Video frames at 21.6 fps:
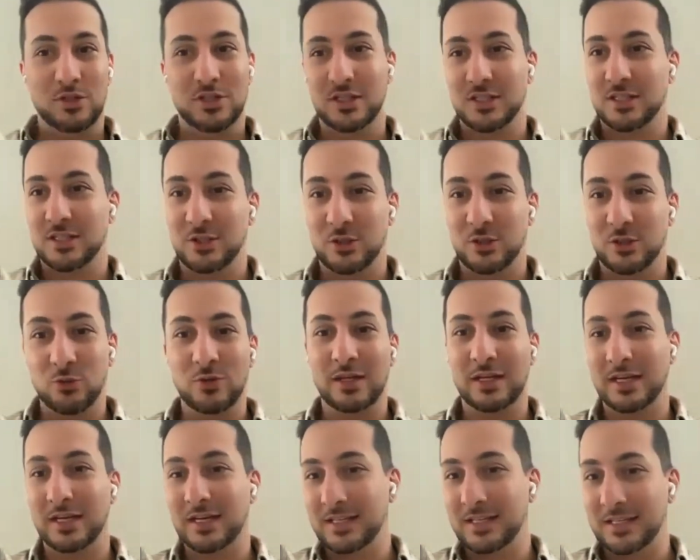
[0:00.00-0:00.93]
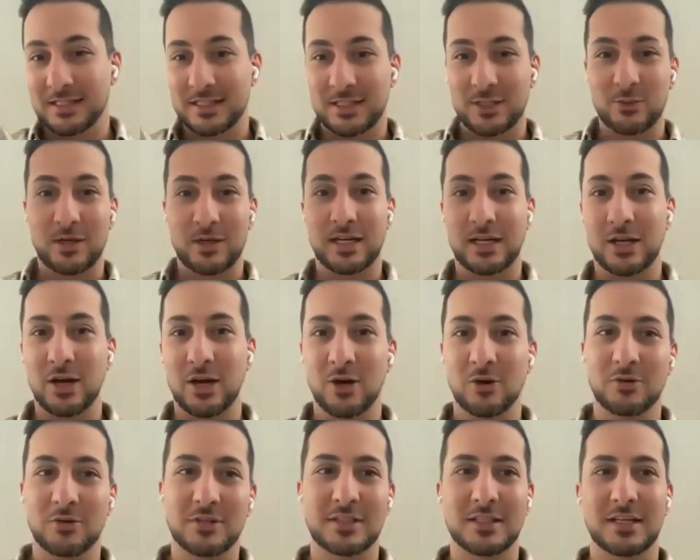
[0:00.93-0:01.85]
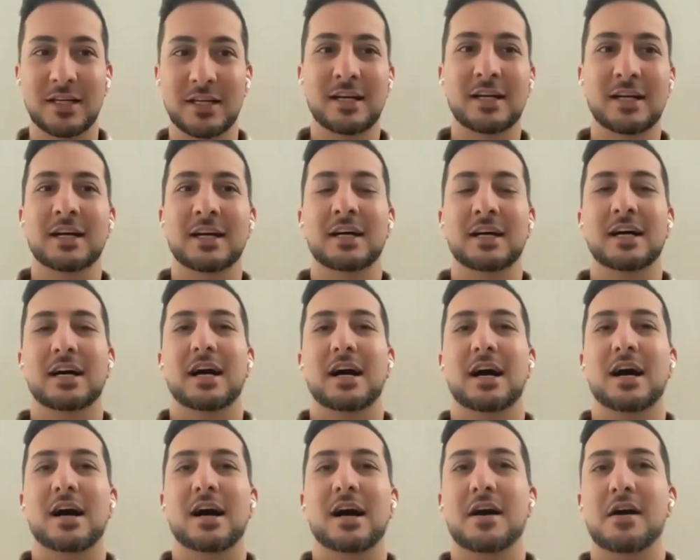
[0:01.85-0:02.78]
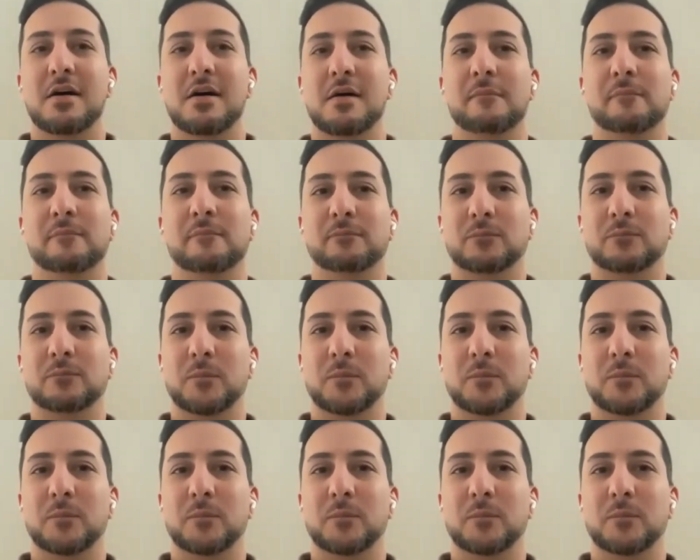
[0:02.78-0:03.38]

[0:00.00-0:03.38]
We're just doing it. Let's see where it goes. I